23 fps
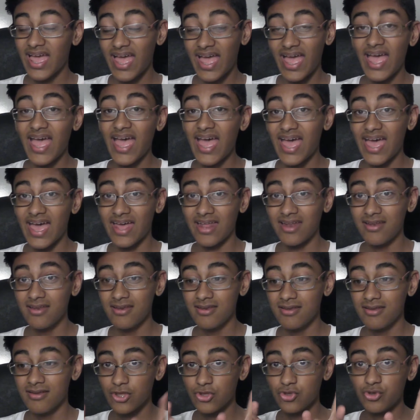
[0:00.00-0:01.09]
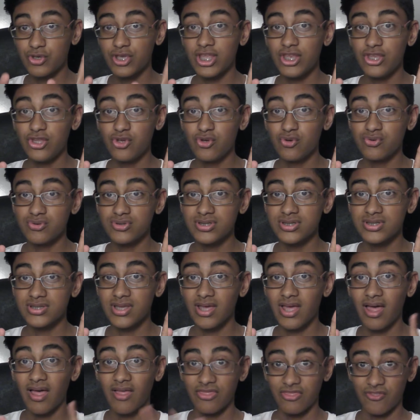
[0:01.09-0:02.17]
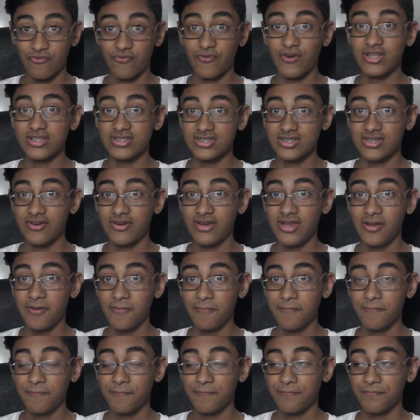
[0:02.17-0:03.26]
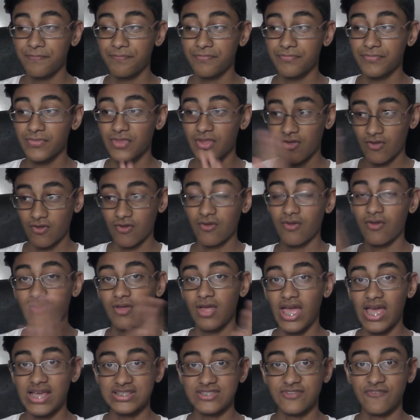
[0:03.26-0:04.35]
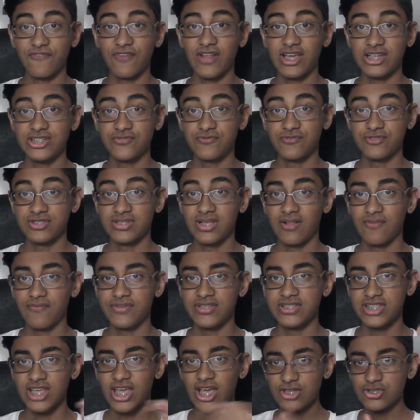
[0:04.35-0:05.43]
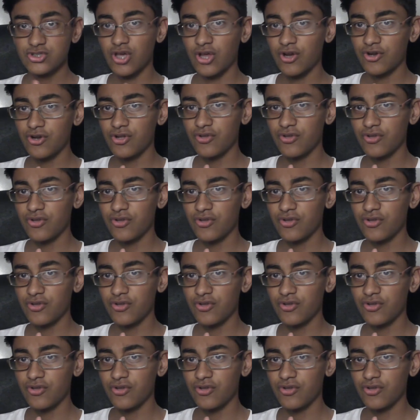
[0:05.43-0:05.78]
and you can use the front screen as a flash for selfies. So I don't know